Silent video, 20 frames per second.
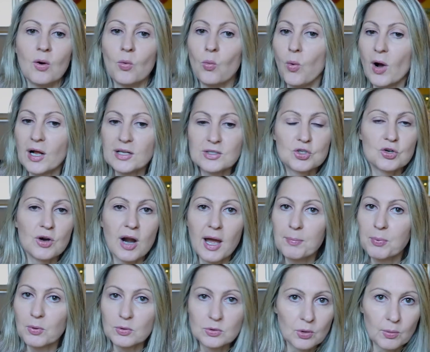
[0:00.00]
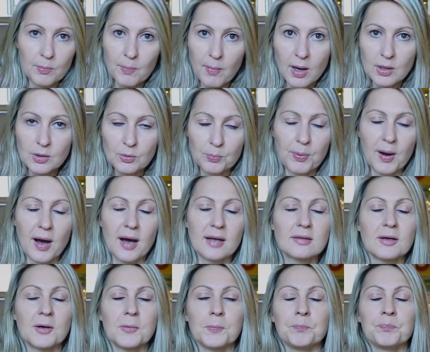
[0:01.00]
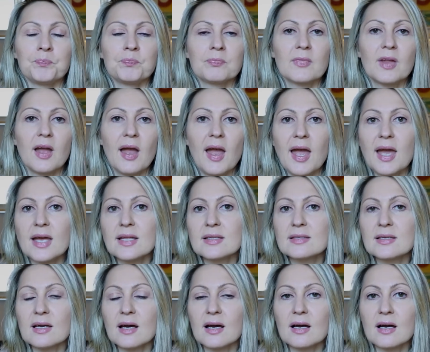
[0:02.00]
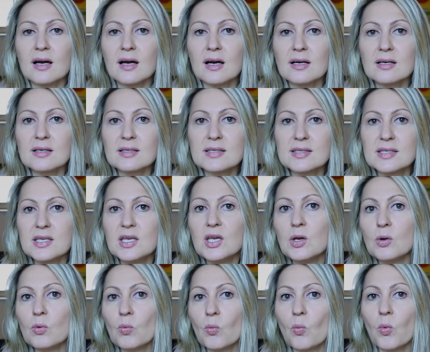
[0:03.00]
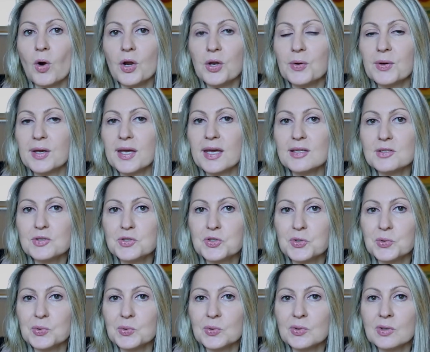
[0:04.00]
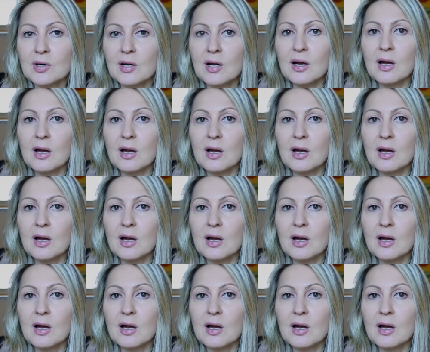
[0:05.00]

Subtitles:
one tripod or monopod, and see what you can do.